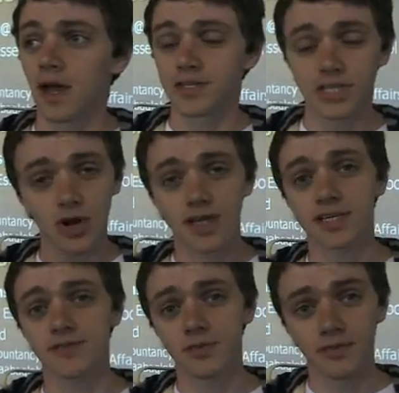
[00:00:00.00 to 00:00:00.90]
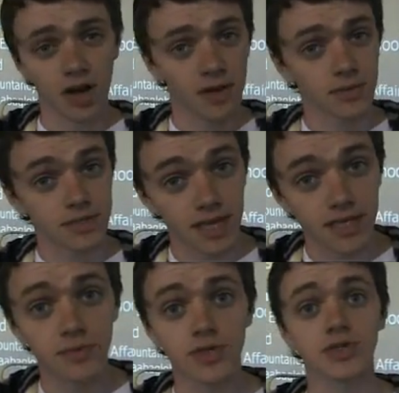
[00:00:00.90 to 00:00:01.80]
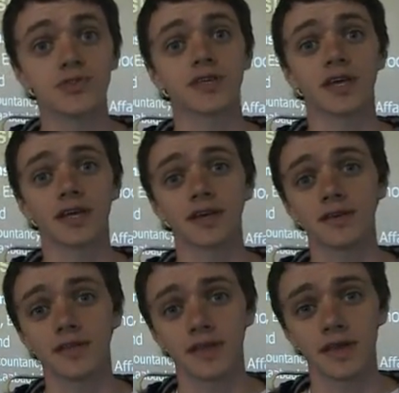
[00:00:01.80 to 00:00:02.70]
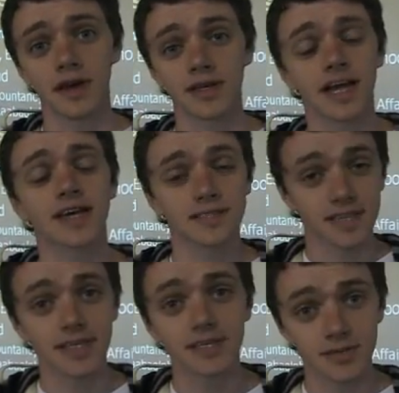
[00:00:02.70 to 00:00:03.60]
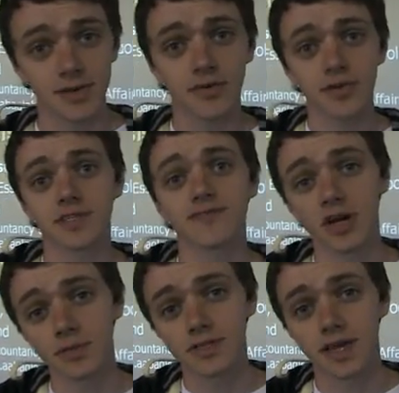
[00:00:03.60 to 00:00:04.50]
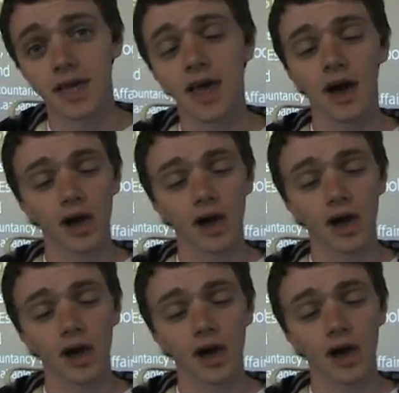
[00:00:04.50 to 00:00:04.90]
detracting from the viable state, reducing the tax needed to increase the viable state.